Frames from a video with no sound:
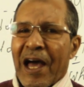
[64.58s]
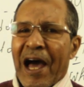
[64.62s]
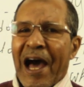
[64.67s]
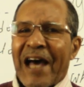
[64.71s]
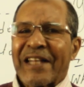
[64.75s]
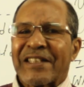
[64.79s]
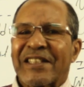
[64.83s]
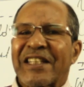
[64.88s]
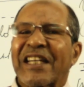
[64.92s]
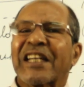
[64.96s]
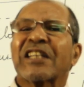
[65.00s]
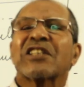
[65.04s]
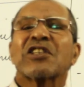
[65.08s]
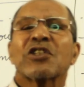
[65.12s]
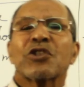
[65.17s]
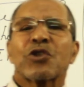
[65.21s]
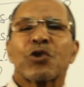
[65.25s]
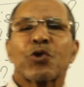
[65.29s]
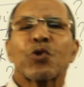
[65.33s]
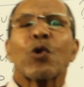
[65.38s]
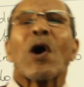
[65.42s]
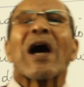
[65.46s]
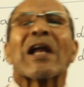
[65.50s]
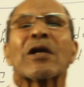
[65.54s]

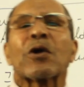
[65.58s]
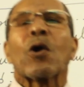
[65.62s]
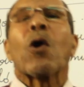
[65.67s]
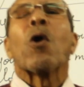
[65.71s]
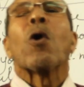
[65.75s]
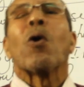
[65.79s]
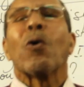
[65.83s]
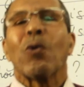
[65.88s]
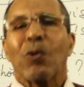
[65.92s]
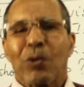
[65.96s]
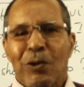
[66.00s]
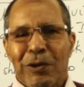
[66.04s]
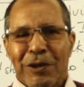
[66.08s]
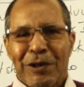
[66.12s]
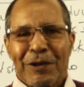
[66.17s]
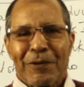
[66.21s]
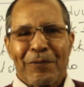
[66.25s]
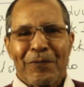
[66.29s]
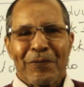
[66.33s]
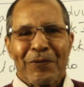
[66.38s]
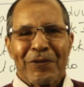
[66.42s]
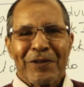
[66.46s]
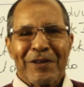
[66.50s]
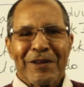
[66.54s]
addicted to alcohol.
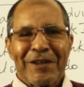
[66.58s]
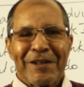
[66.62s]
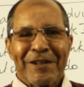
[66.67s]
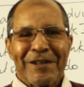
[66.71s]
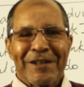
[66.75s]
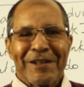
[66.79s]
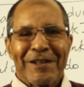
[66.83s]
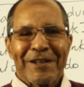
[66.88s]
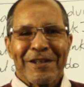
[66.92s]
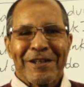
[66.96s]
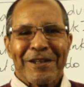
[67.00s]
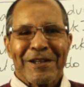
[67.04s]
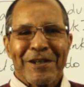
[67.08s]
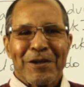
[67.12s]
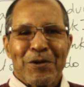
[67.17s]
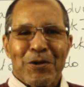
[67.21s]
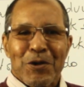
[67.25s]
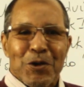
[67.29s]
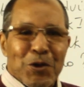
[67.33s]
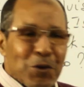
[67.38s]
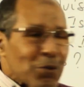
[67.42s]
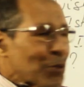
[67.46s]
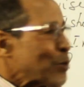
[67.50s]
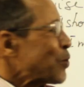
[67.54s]

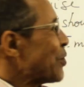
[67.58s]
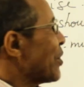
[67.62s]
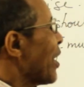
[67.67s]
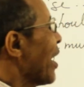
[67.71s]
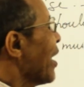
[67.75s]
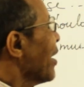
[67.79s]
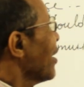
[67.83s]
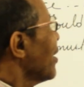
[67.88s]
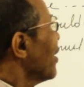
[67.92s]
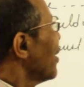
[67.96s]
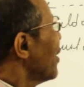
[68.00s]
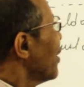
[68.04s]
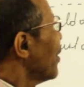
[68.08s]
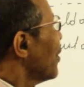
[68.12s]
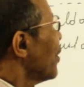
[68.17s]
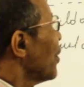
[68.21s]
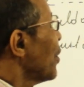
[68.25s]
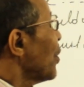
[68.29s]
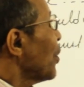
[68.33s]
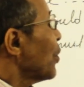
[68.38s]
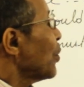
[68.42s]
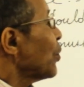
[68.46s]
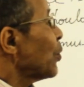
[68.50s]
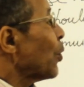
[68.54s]
You would say,
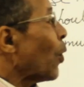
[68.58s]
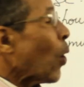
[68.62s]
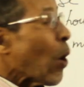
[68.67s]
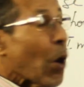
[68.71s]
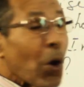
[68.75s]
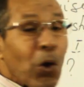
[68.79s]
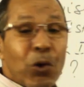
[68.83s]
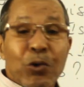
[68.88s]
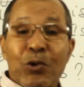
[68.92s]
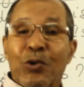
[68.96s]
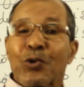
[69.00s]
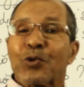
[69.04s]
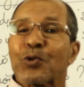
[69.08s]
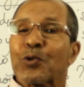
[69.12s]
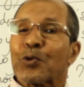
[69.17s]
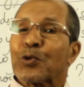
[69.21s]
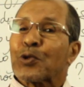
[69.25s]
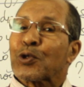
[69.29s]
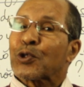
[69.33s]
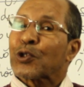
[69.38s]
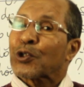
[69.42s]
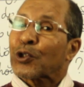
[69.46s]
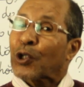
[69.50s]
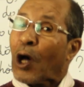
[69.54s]
you ought to
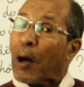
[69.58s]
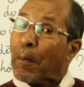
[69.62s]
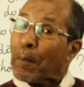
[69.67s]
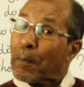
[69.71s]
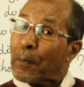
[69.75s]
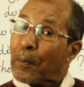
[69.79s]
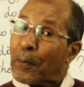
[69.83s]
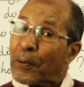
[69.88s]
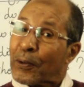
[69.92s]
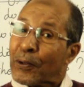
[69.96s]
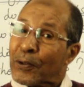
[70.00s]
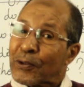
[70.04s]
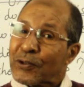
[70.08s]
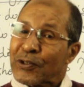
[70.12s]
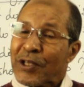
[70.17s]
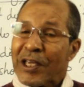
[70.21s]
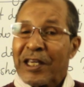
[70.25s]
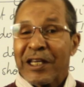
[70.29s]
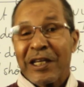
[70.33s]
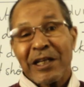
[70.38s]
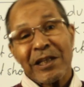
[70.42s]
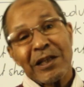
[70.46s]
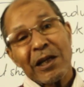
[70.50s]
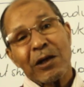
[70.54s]
stop
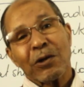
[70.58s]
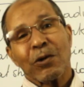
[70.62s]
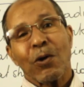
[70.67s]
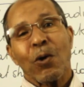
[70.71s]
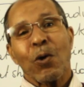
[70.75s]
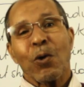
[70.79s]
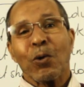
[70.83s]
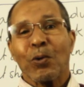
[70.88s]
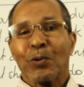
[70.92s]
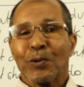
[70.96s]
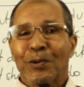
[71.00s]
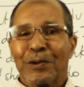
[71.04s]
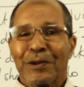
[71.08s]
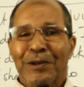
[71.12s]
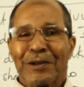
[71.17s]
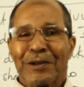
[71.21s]
taking alcohol.